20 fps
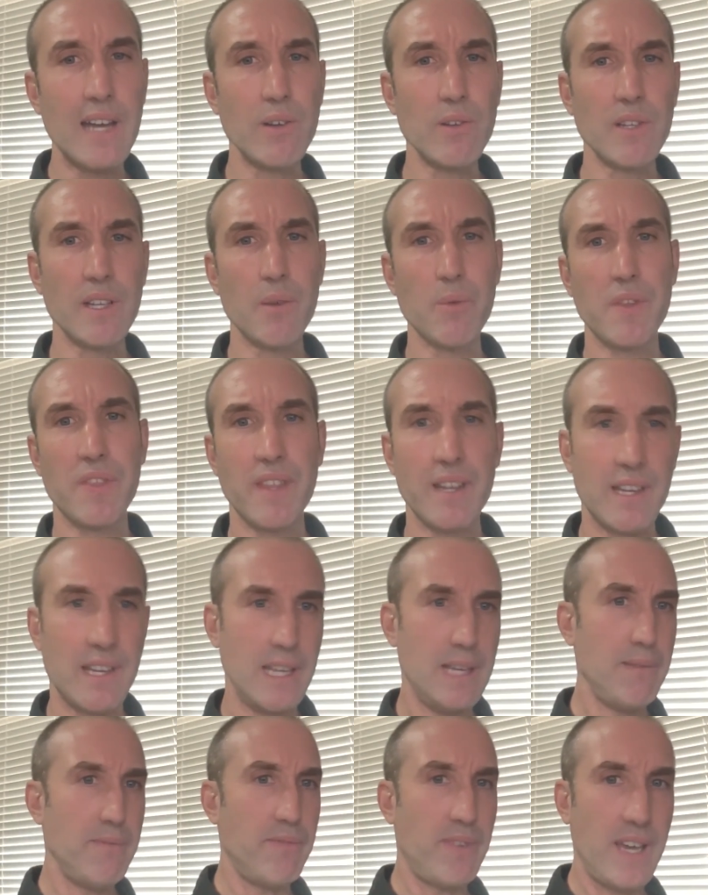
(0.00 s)
only with the
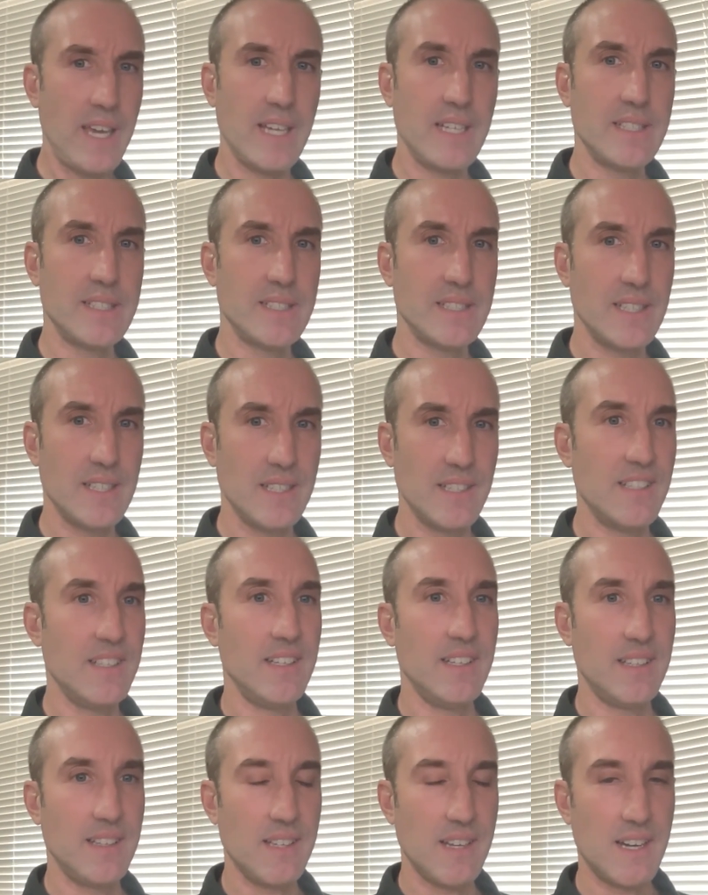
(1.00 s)
deep fakes
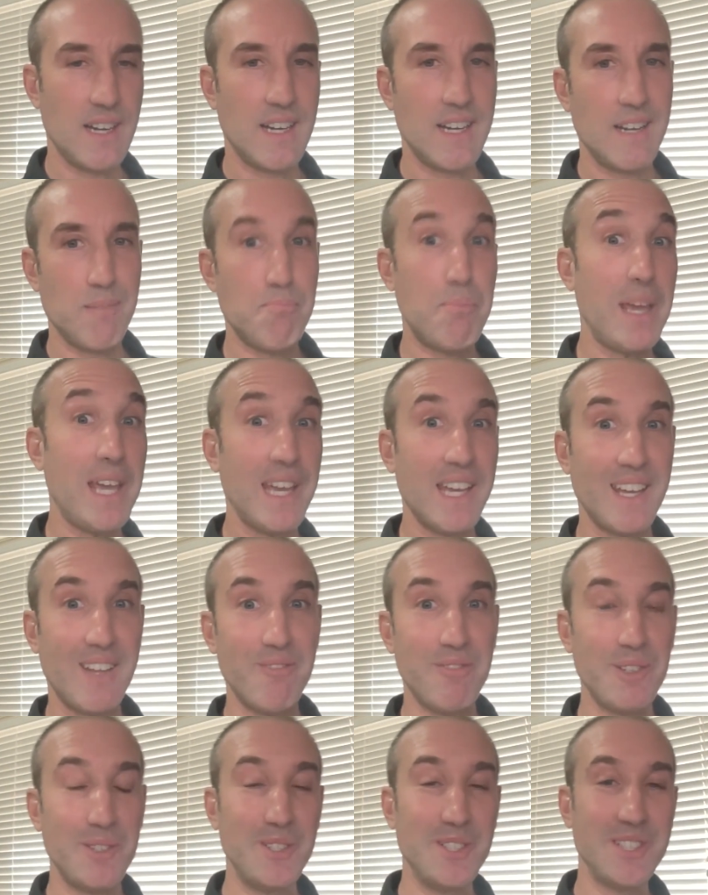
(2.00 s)
being
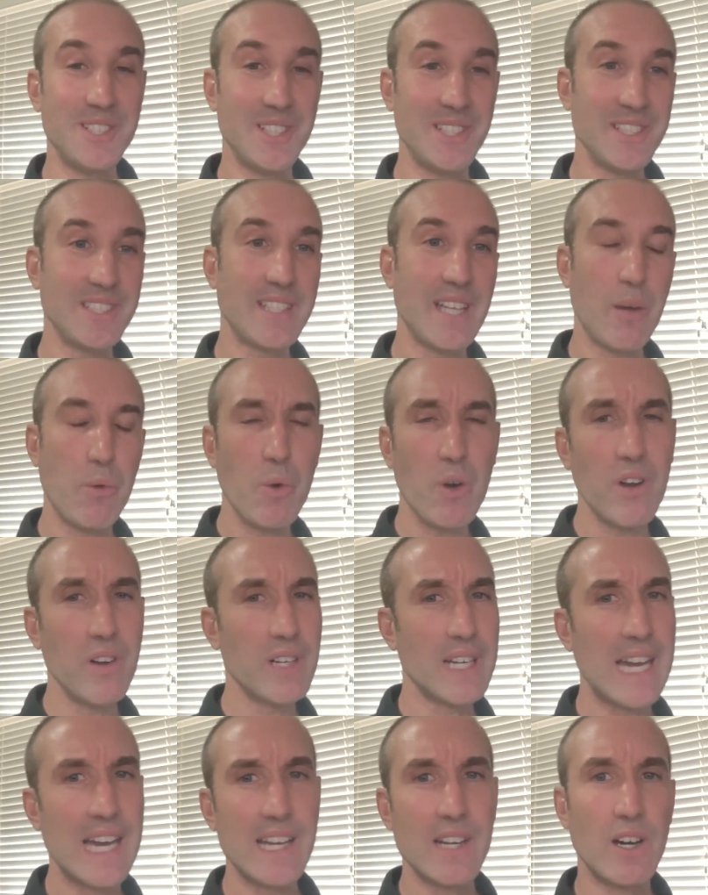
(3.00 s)
influencers that we're
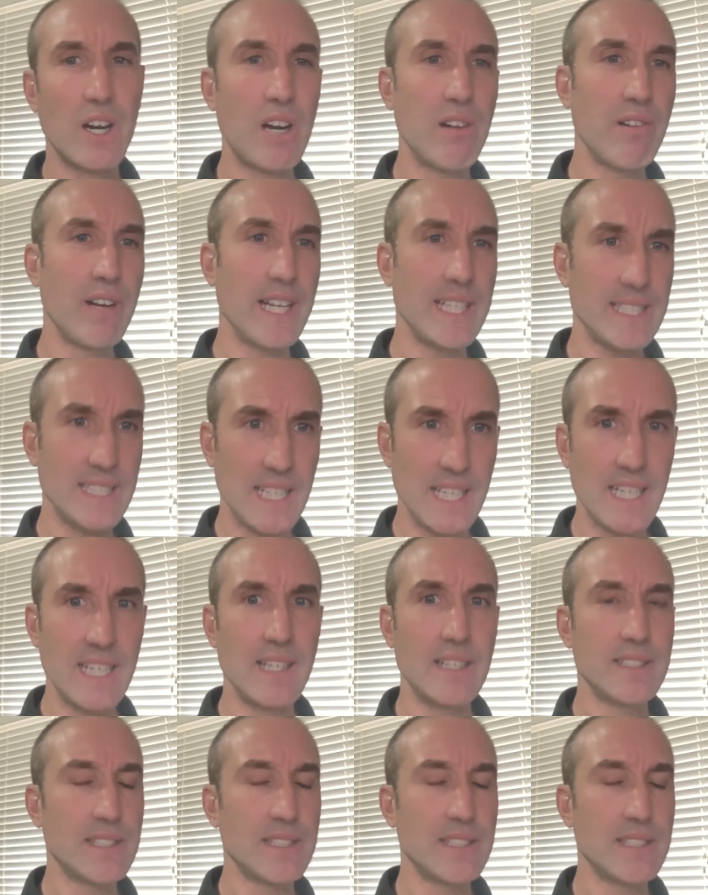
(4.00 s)
kind of already seeing,